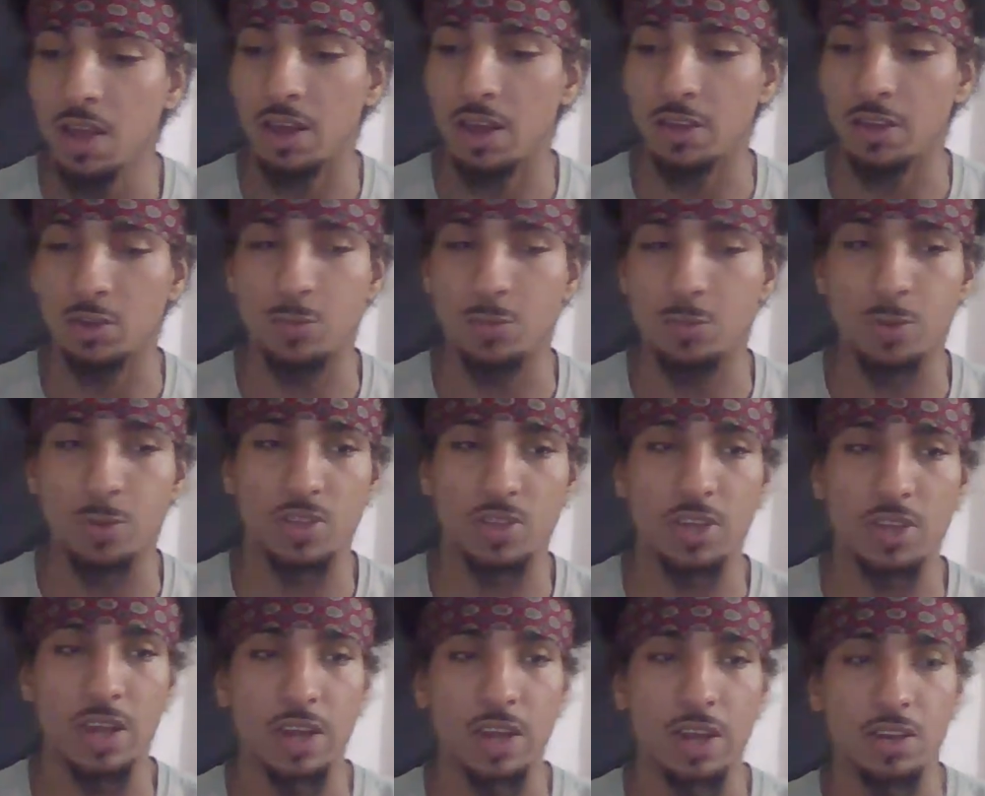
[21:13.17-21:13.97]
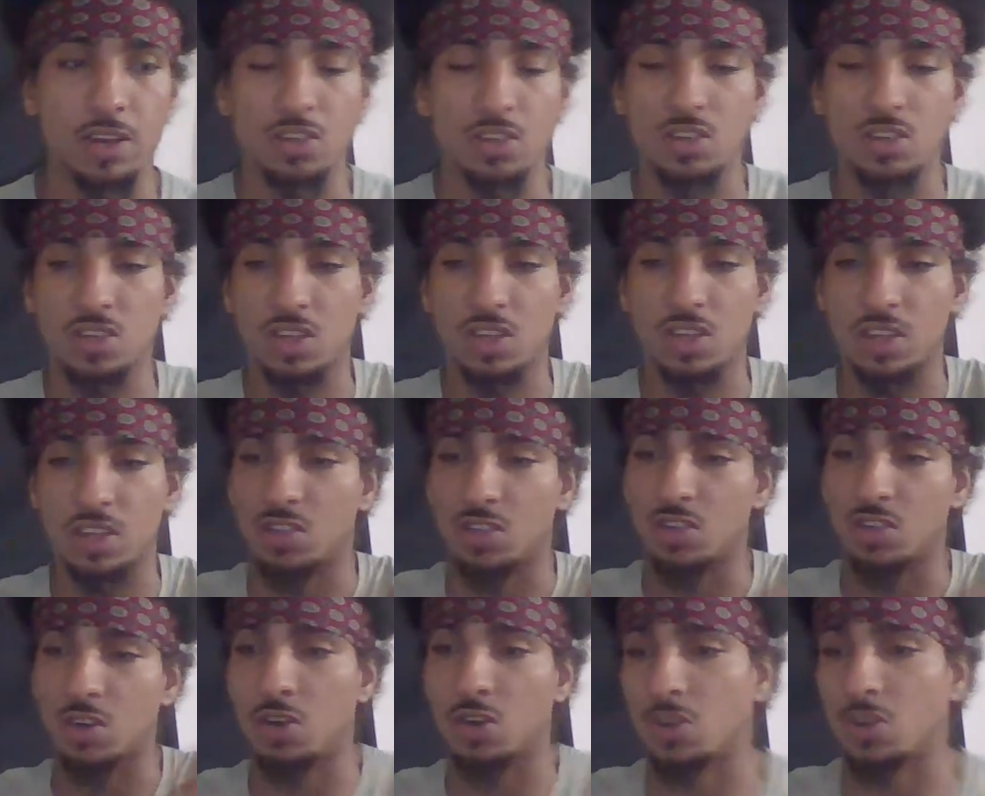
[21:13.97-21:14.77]
Your personality just gets
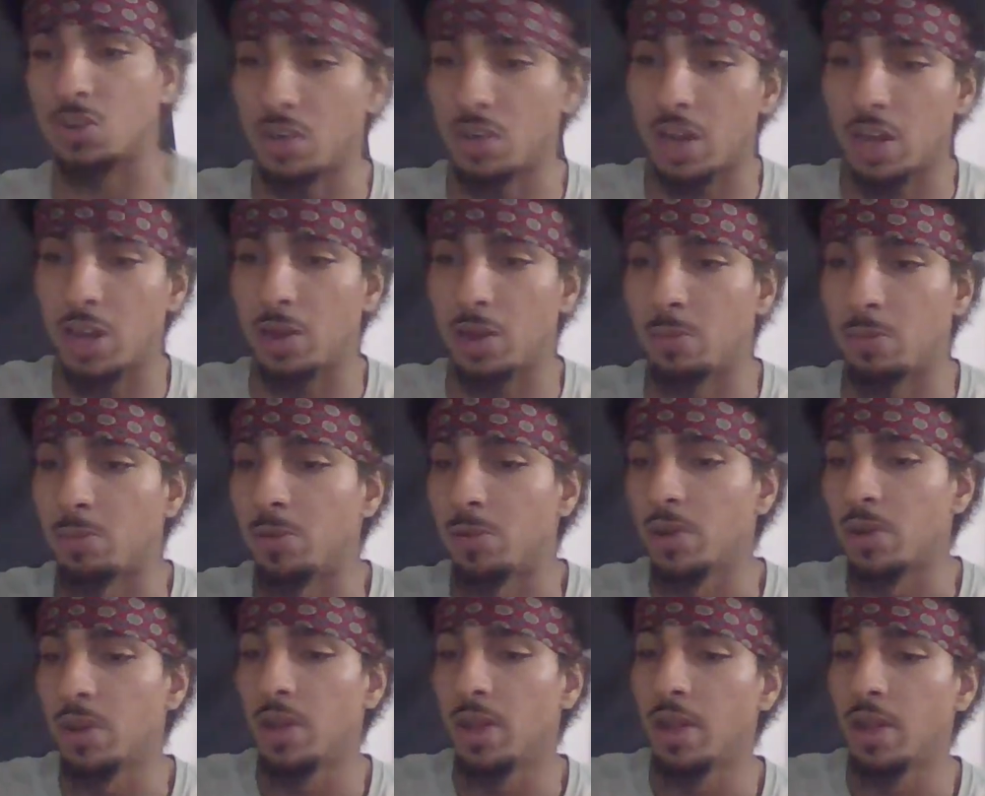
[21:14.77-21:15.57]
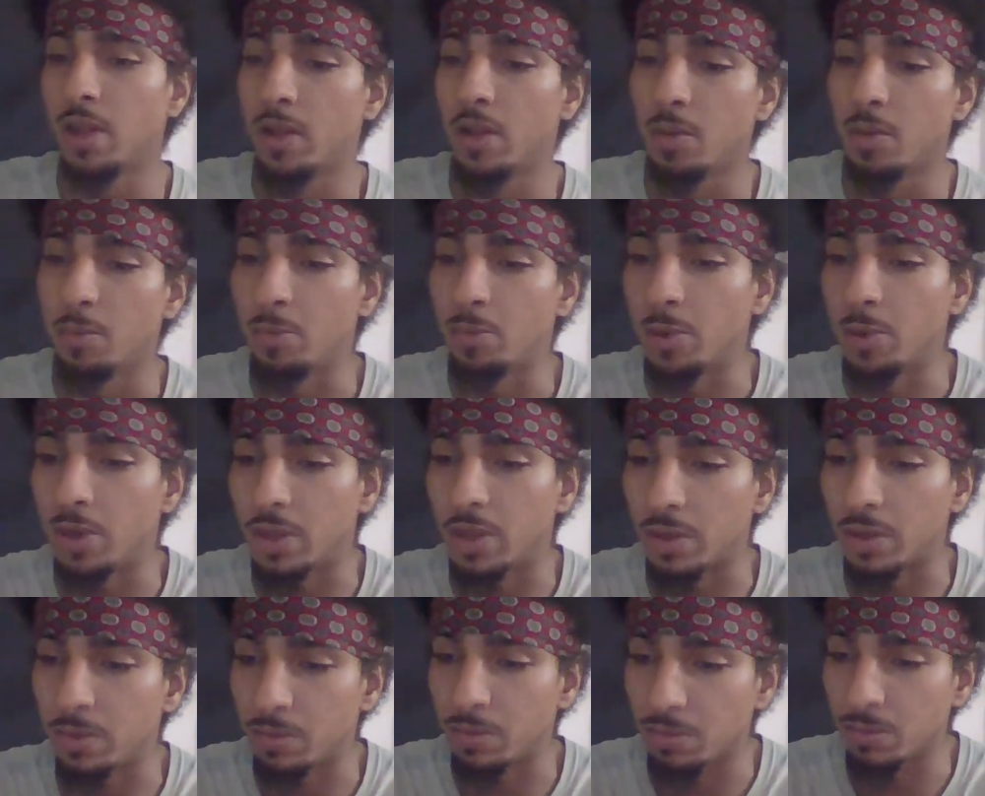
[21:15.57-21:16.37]
turned up.
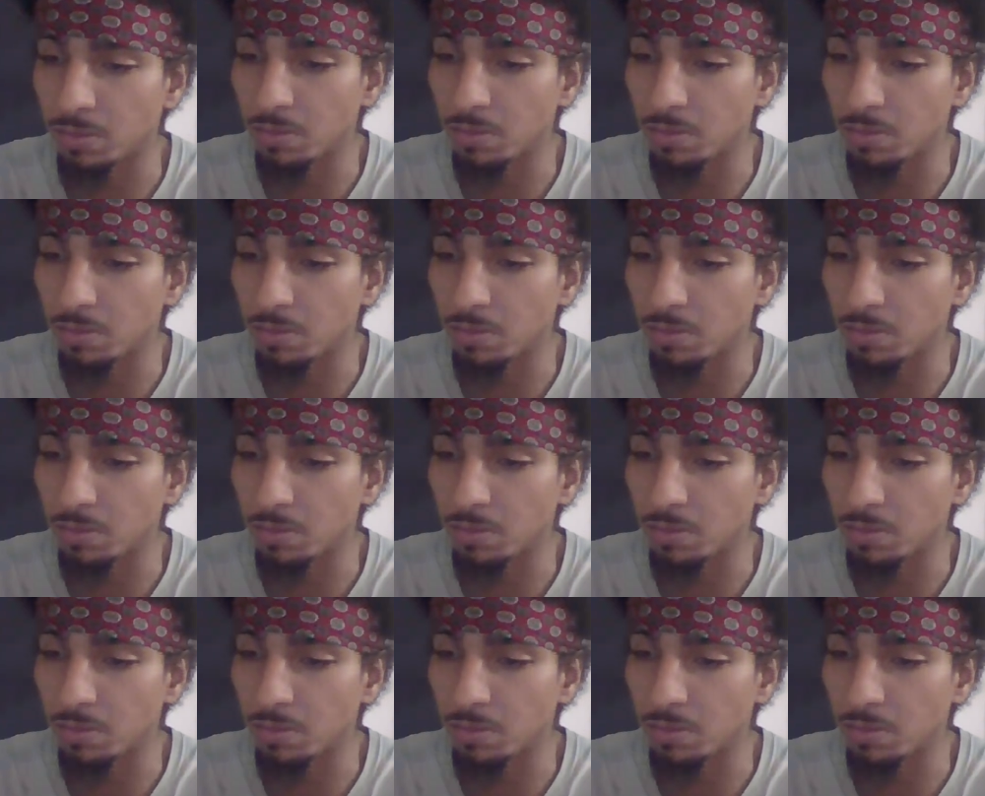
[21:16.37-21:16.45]
But